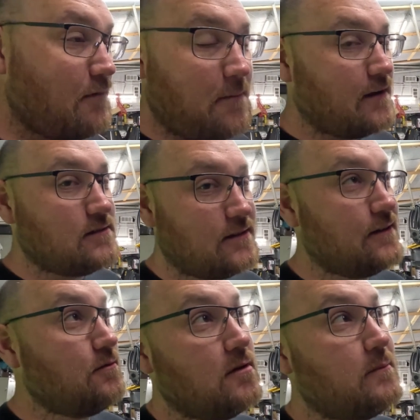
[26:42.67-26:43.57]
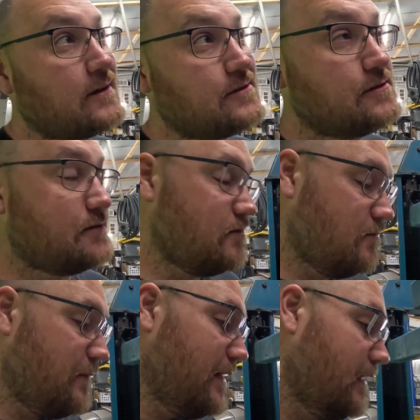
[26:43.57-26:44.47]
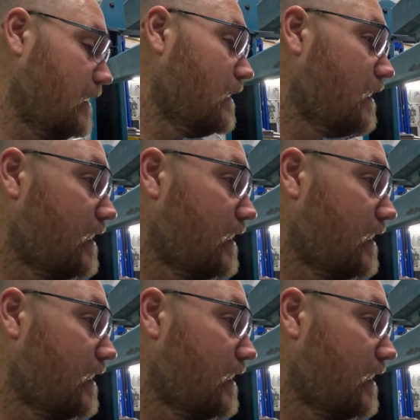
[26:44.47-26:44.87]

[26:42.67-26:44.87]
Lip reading: maybe I just looked at too many pictures, but